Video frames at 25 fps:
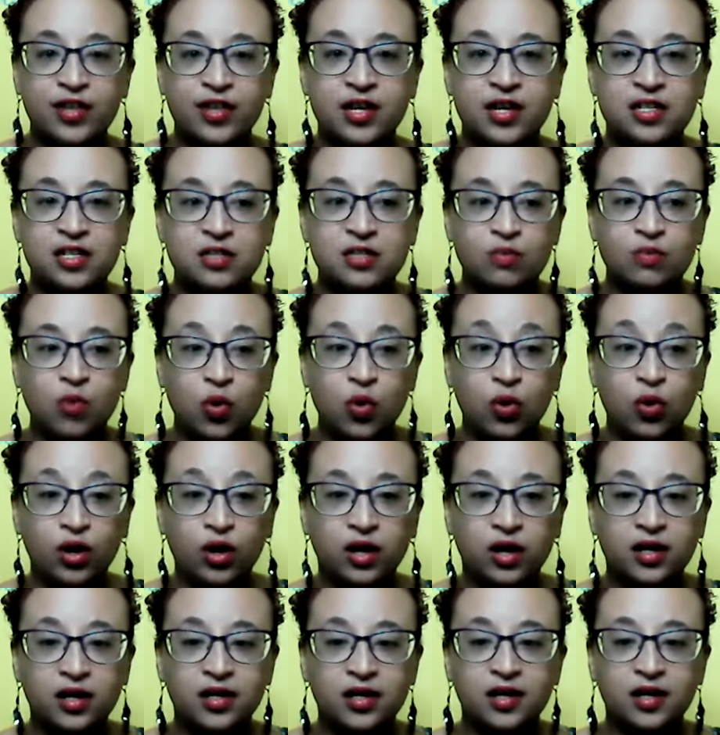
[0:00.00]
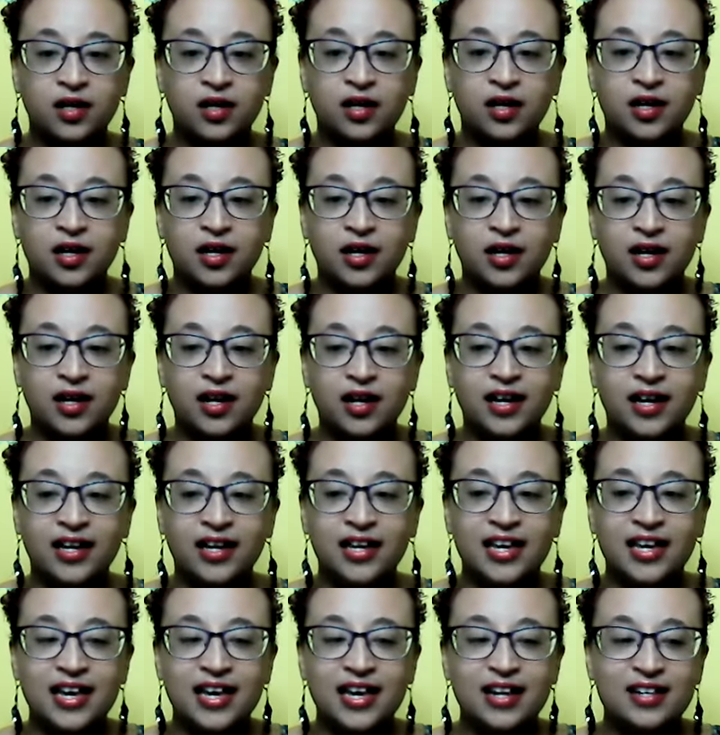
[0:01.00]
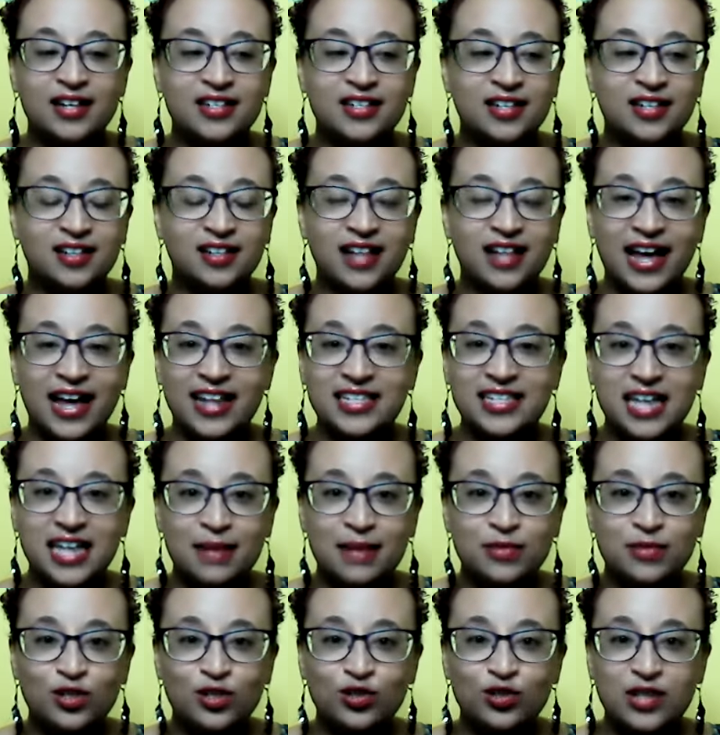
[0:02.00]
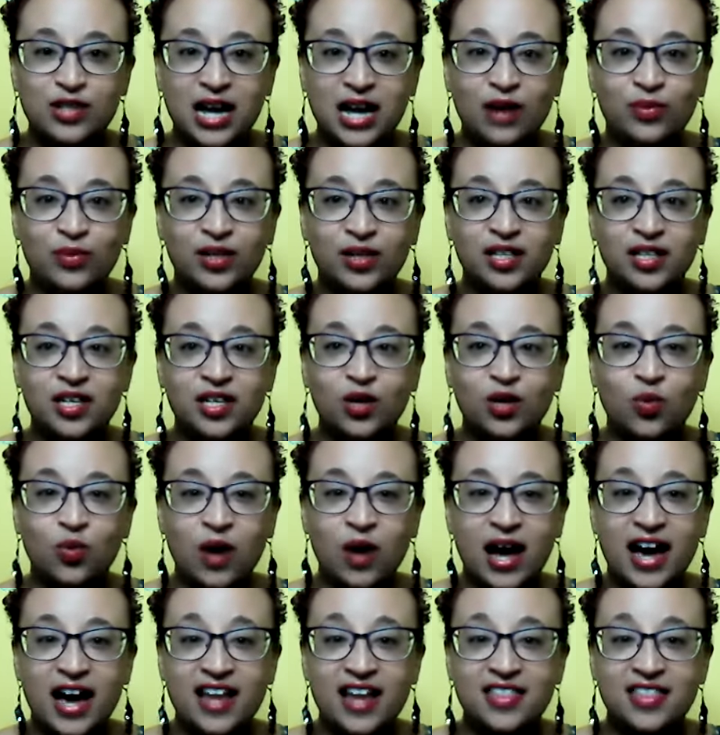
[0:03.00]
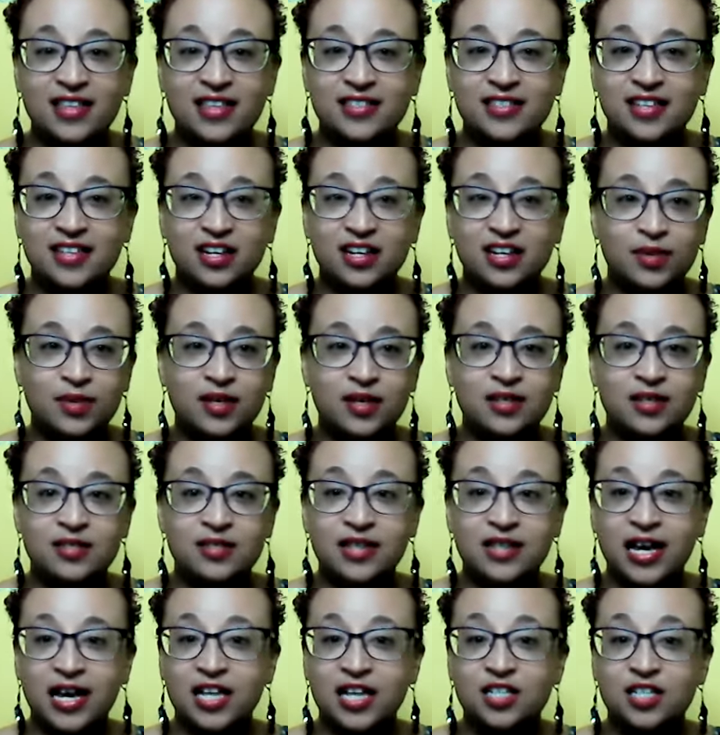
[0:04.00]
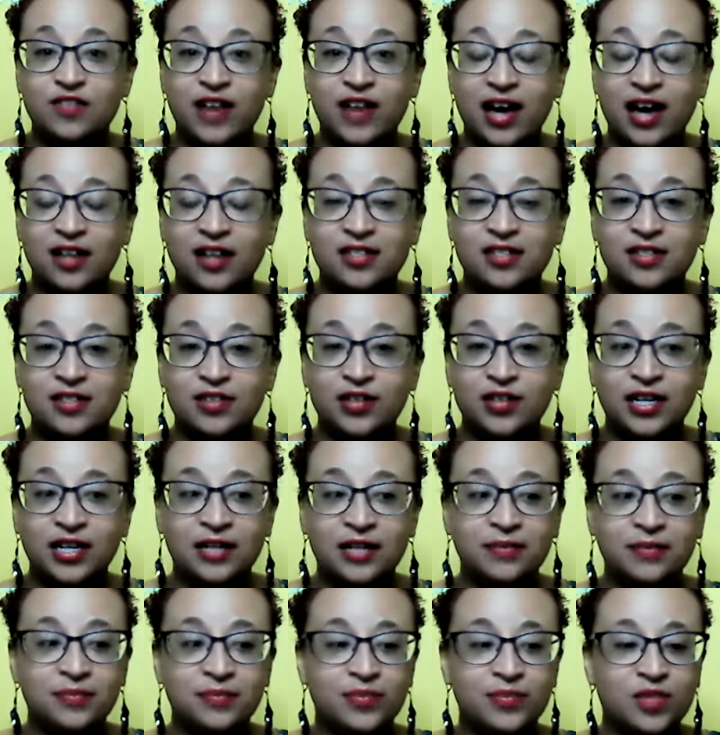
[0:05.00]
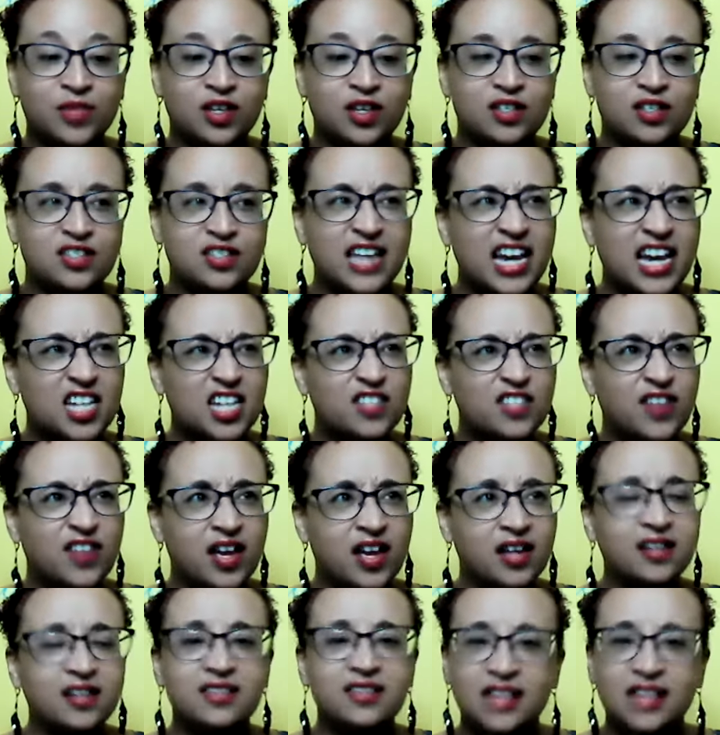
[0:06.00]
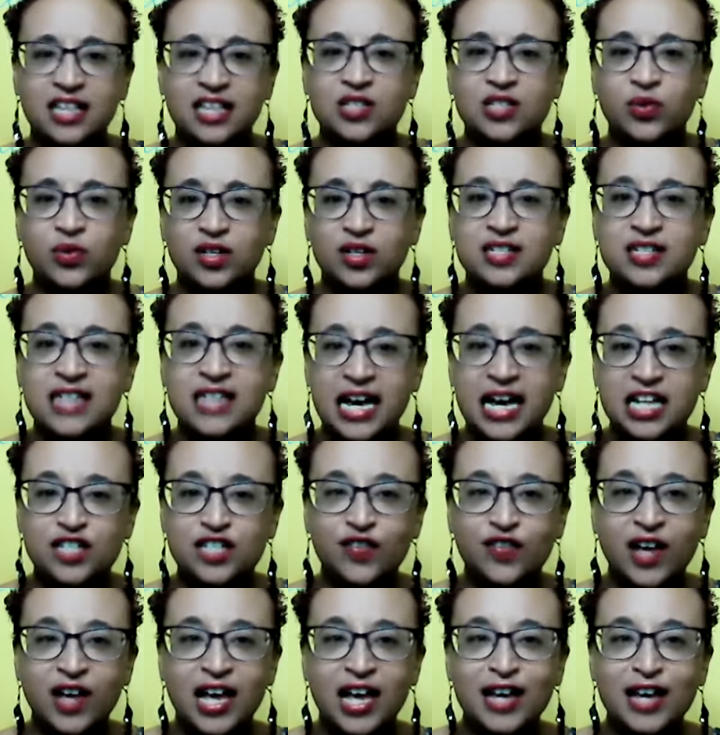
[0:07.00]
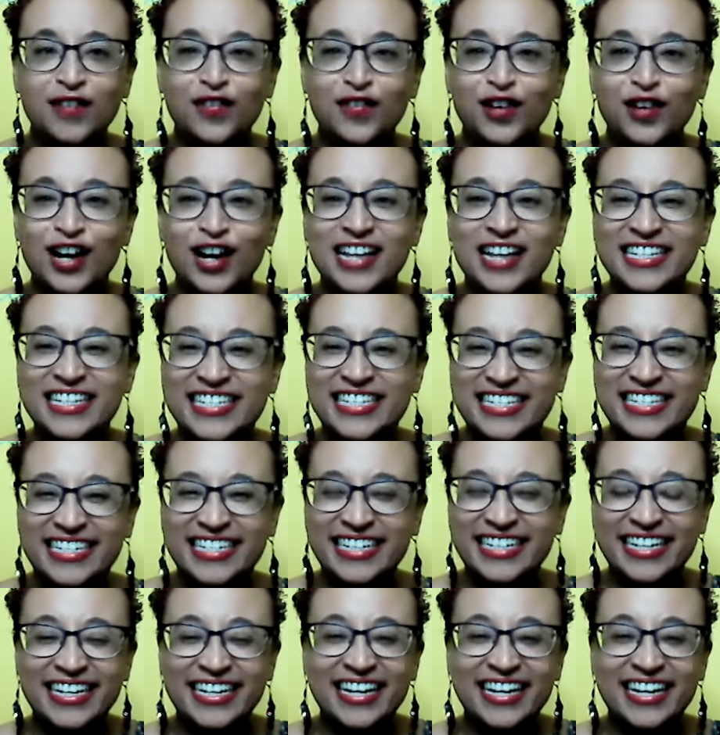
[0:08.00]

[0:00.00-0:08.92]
things more. And a lot of times there's not really a why that's going to be satisfactory, satisfying. That's the word, satisfying for us.